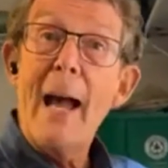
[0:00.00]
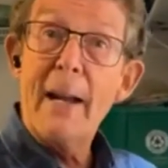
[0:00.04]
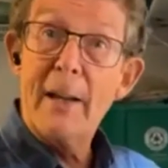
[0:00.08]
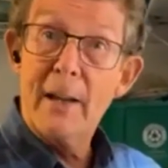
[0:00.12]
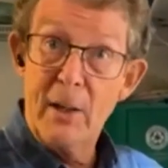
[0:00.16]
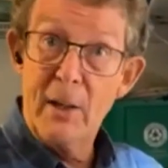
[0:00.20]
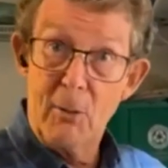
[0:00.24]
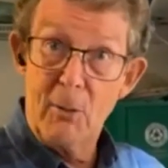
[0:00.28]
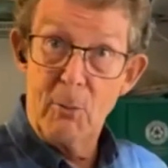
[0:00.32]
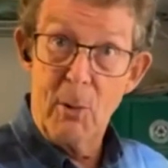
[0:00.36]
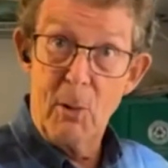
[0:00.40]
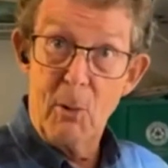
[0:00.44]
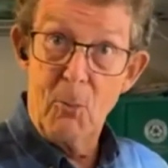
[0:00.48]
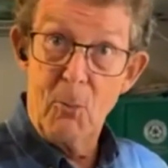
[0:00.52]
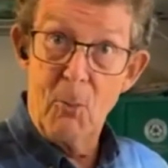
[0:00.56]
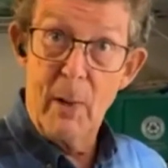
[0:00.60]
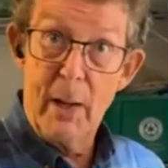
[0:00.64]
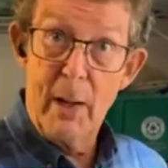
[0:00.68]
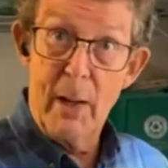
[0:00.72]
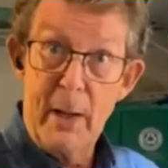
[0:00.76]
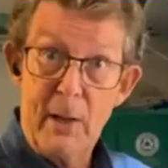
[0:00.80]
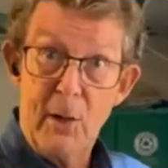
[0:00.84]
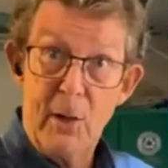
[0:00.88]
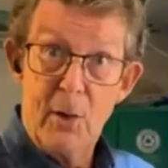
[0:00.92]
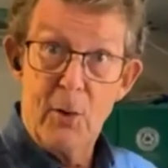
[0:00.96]
The more
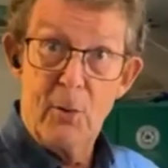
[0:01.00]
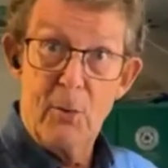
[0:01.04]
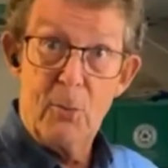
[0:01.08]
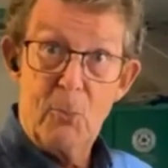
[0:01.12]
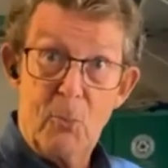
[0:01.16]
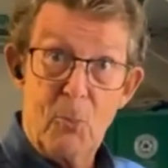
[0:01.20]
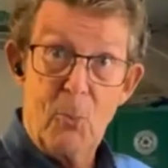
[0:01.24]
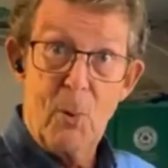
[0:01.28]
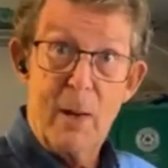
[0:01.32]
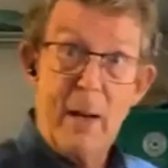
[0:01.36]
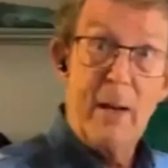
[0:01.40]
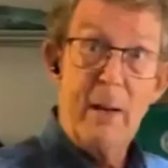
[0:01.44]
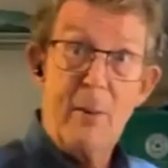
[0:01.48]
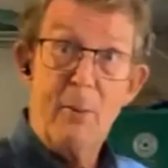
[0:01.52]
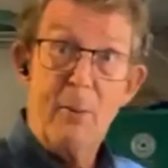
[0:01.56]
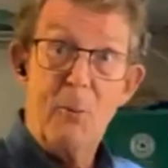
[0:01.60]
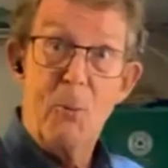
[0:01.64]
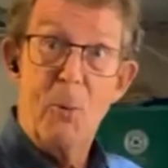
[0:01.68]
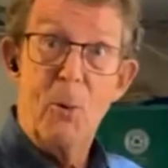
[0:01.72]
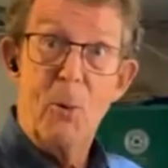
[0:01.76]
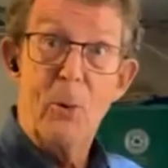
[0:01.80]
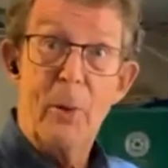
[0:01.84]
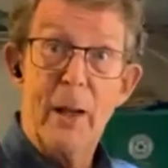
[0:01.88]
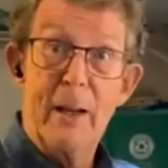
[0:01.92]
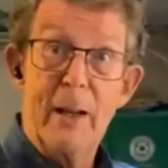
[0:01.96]
accurate way. Your
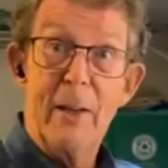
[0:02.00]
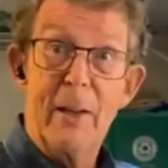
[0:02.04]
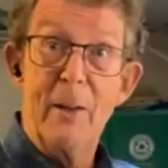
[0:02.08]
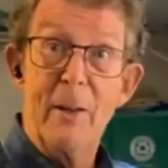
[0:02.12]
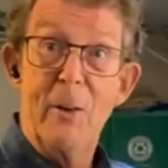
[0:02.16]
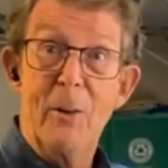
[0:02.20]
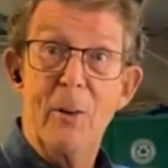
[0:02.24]
way will get